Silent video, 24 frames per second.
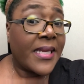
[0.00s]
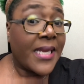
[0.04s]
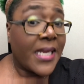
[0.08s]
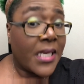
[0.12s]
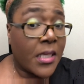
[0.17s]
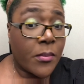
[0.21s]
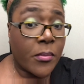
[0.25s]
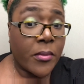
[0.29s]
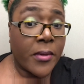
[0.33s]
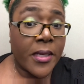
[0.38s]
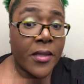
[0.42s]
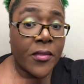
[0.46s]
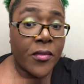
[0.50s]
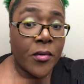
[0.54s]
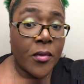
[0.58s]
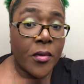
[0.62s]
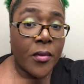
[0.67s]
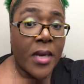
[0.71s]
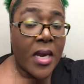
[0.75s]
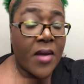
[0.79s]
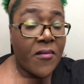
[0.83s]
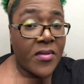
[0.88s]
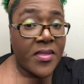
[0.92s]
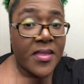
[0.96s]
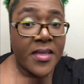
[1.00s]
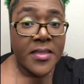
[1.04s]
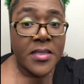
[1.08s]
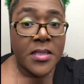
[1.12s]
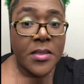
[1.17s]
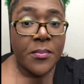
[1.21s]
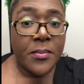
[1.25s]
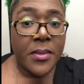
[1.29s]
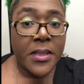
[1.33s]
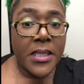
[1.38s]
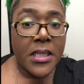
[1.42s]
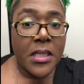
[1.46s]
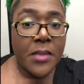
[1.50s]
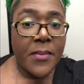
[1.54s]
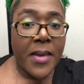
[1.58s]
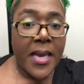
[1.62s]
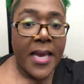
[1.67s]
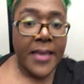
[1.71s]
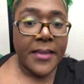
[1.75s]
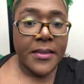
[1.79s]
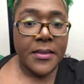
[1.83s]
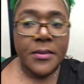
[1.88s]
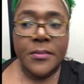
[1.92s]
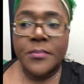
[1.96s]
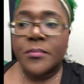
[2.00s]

any breakthrough. Everything's completely matte.